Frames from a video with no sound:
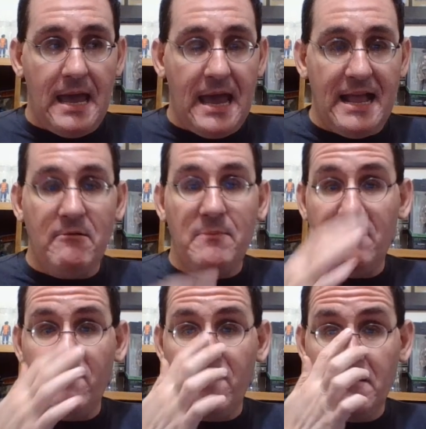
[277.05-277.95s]
And I would be
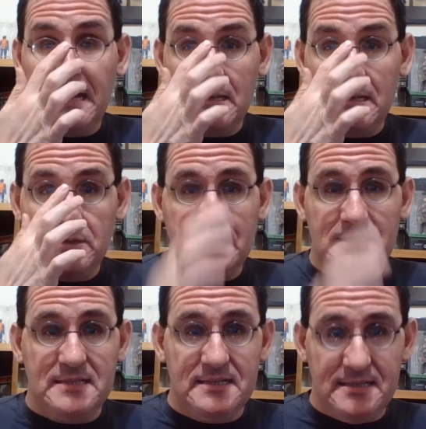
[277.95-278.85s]
very
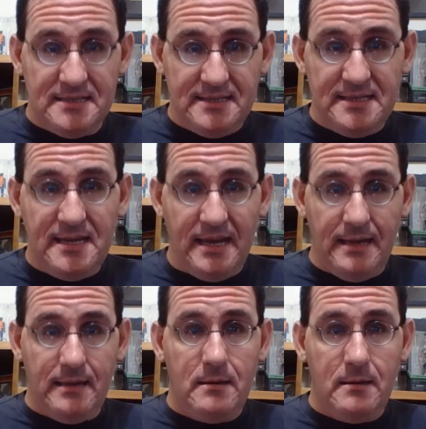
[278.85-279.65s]
interested to see